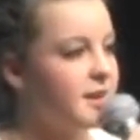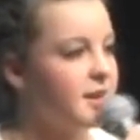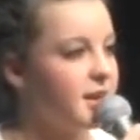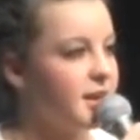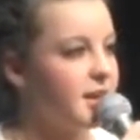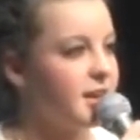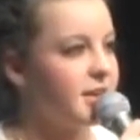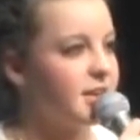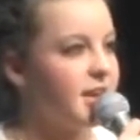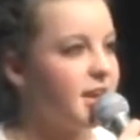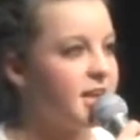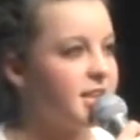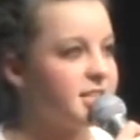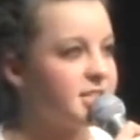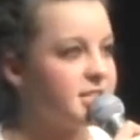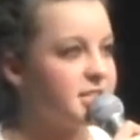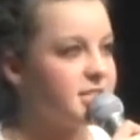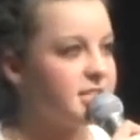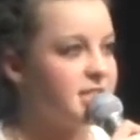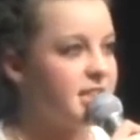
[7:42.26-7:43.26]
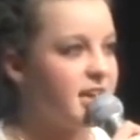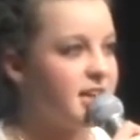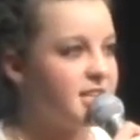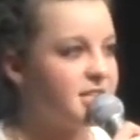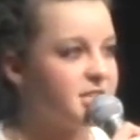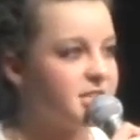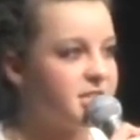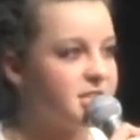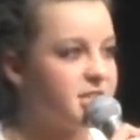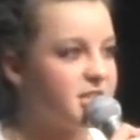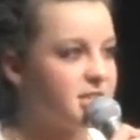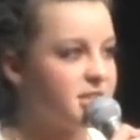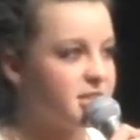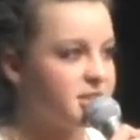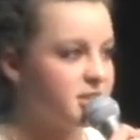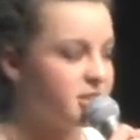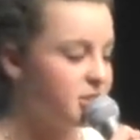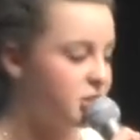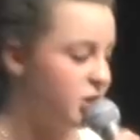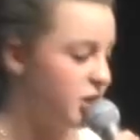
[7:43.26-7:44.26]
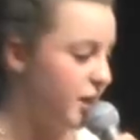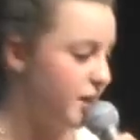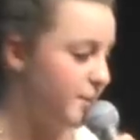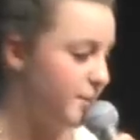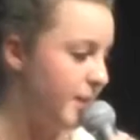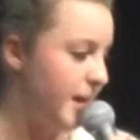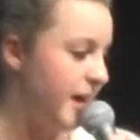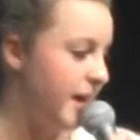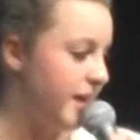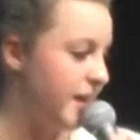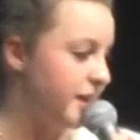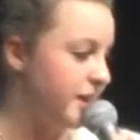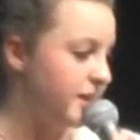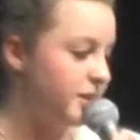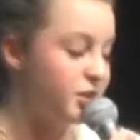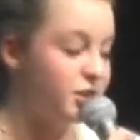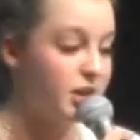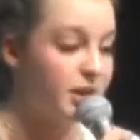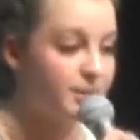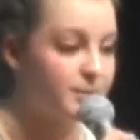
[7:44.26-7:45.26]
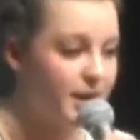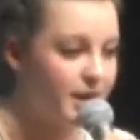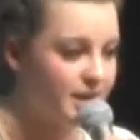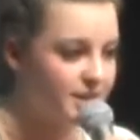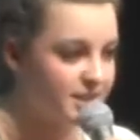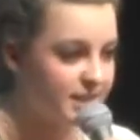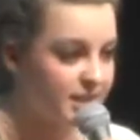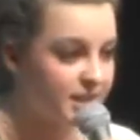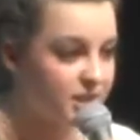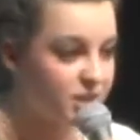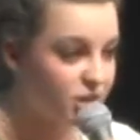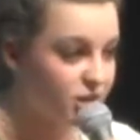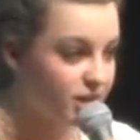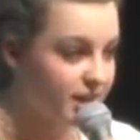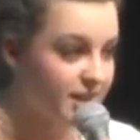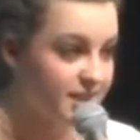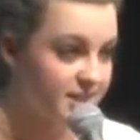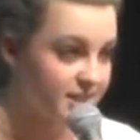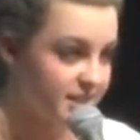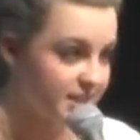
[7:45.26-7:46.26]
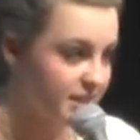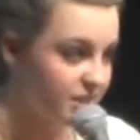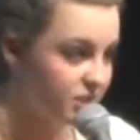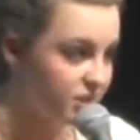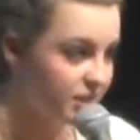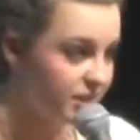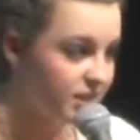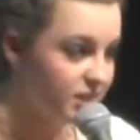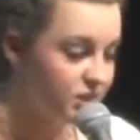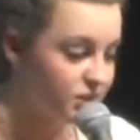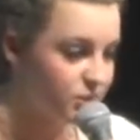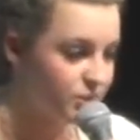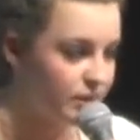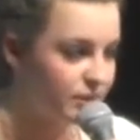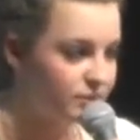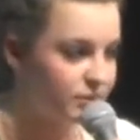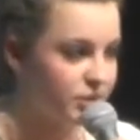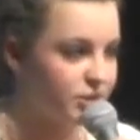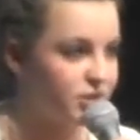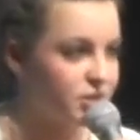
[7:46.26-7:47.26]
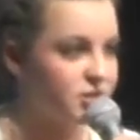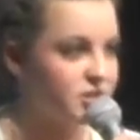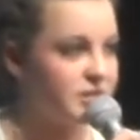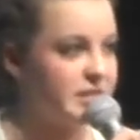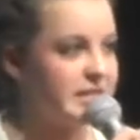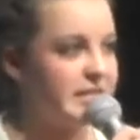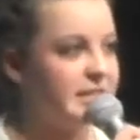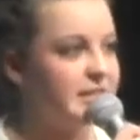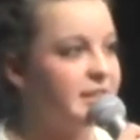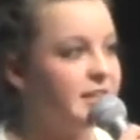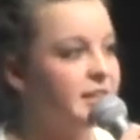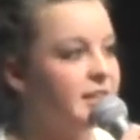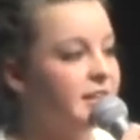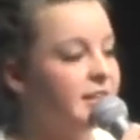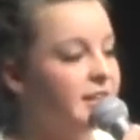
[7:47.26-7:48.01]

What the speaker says: God says to Jeremiah, and Jeremiah is your guys' age, he's 12 or 13.